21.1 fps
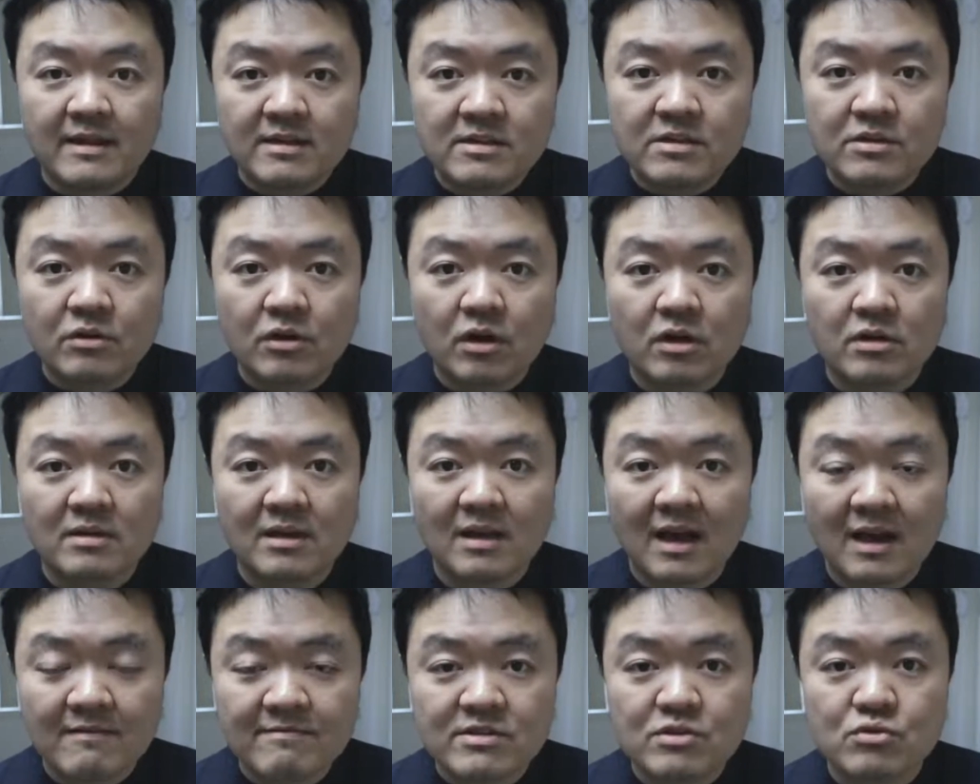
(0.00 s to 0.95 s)
And then you got
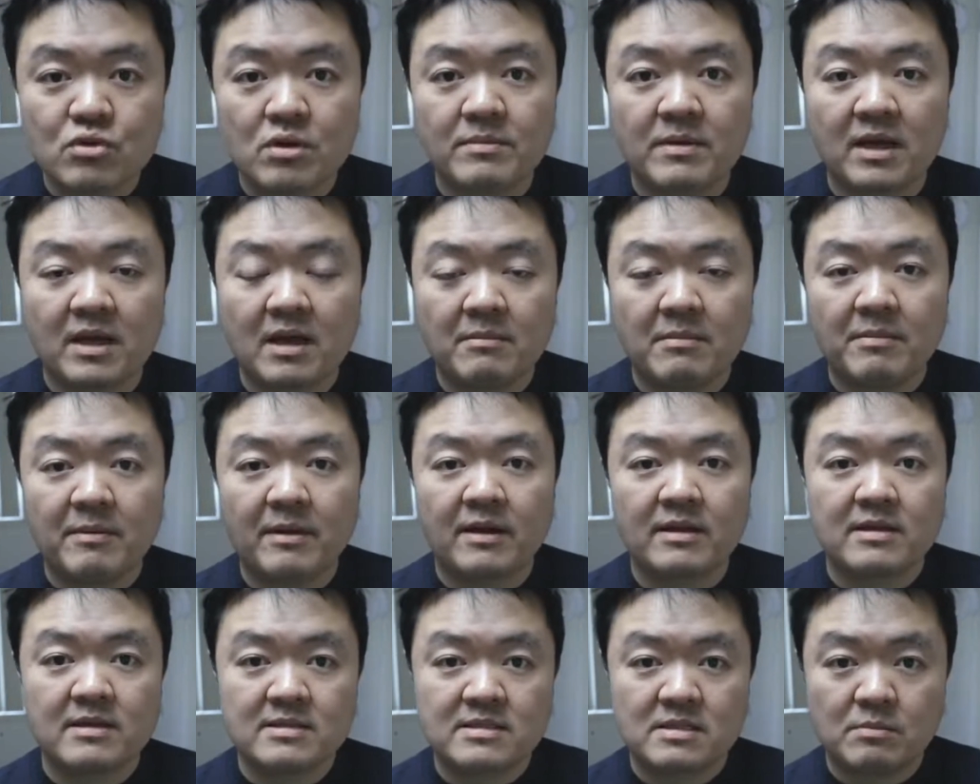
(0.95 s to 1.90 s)
a live streaming
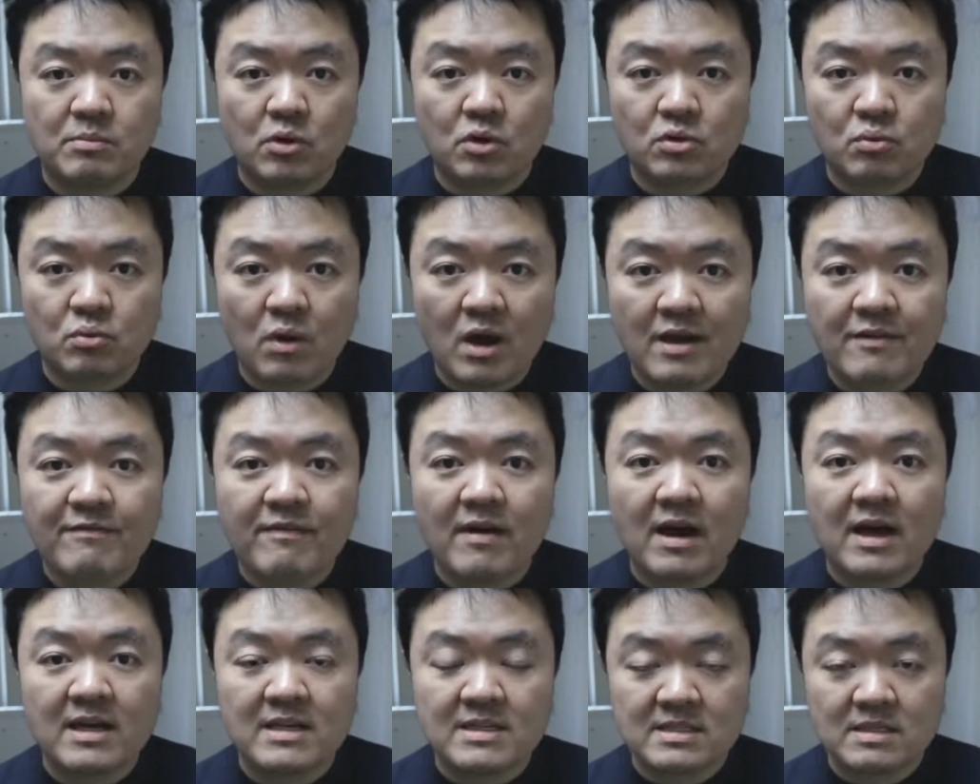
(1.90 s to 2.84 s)
capability. It supports Wi-Fi.